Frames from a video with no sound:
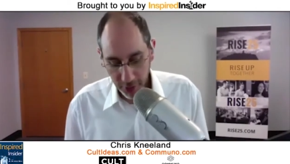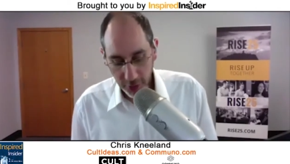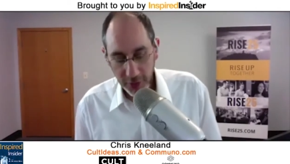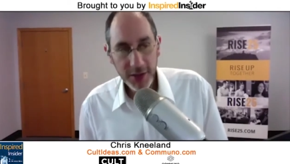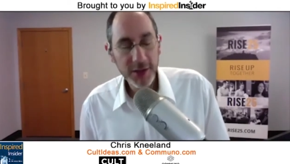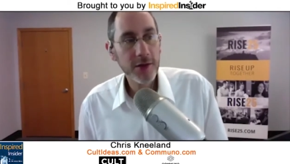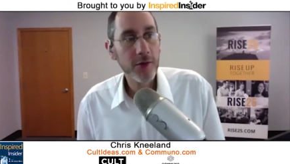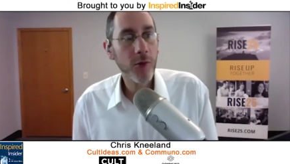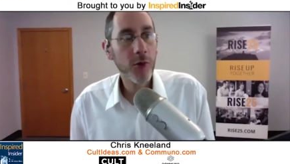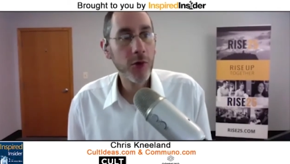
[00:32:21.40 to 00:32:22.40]
Chris,
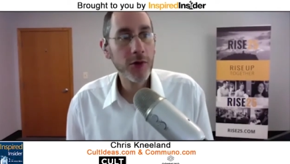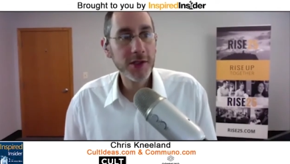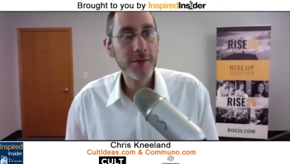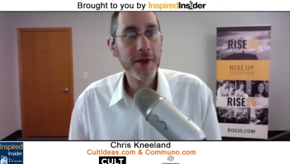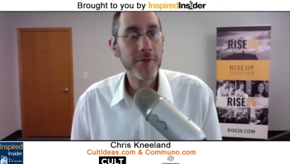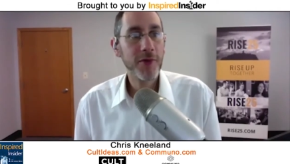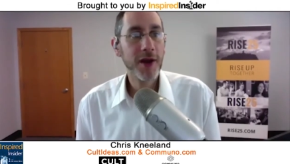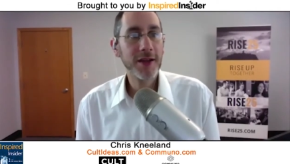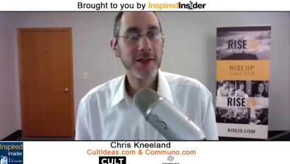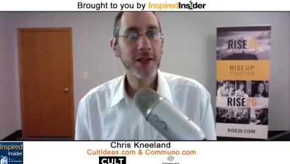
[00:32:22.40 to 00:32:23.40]
who are some of the
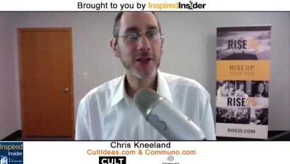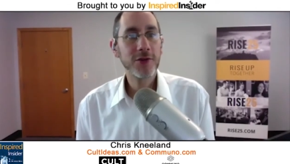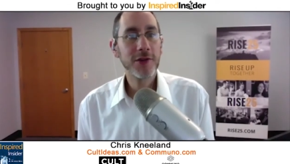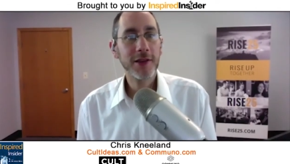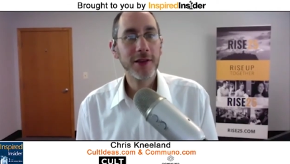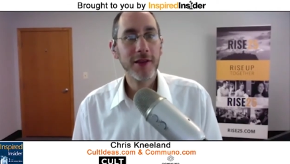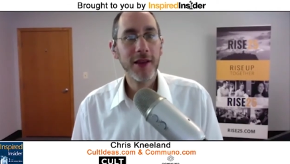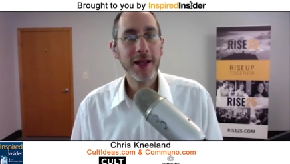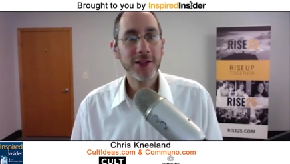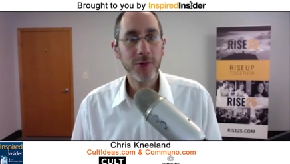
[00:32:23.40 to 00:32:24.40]
brands that you'd
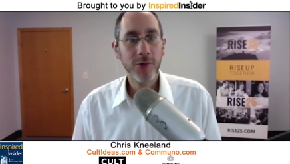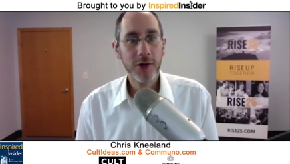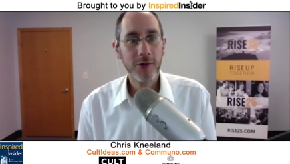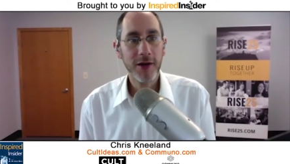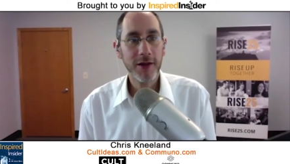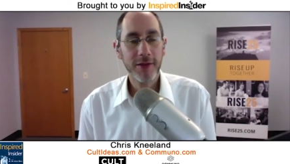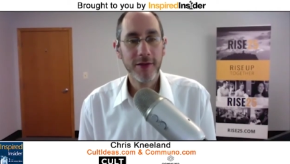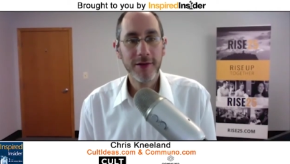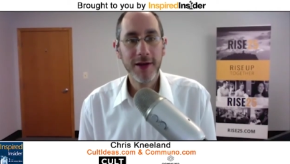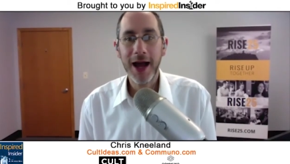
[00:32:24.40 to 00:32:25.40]
like to work with
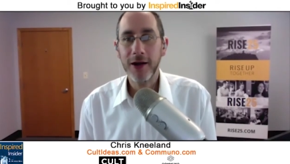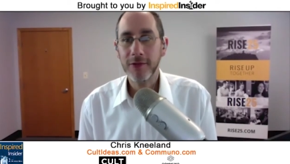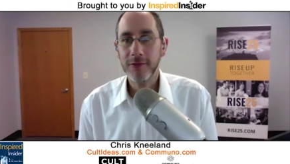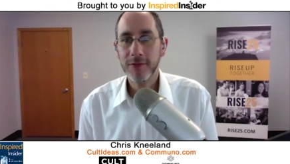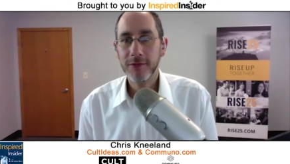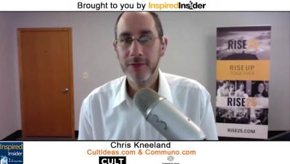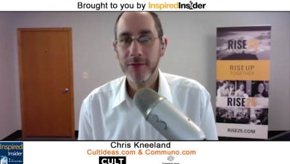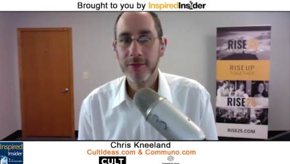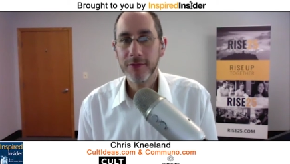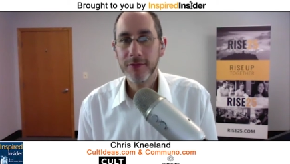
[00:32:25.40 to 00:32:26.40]
now?
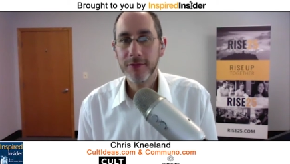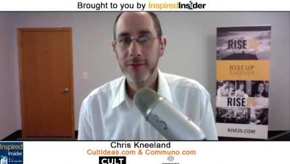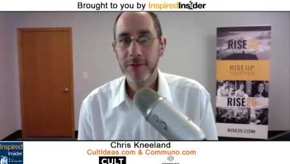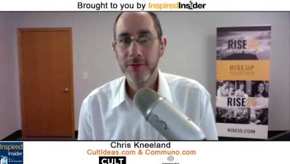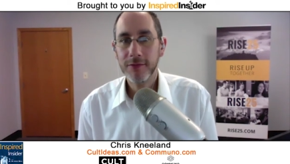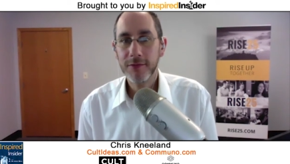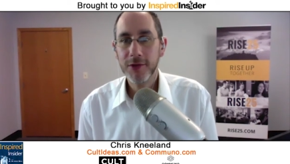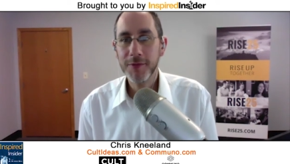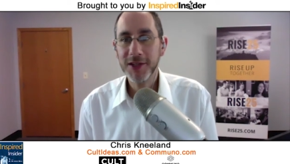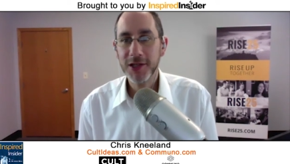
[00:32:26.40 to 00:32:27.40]

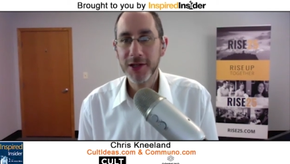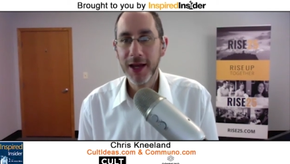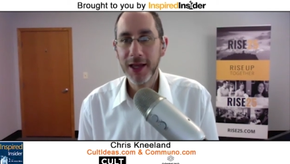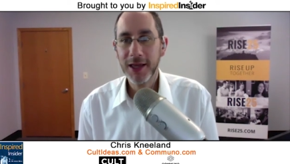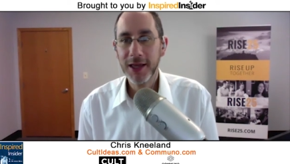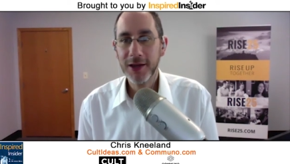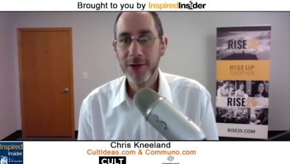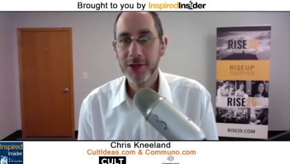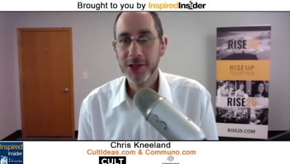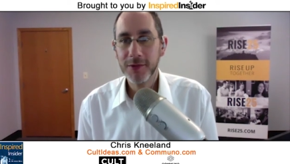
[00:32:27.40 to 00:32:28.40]
You mentioned Nike.
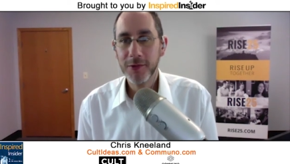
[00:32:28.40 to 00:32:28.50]
Who are some of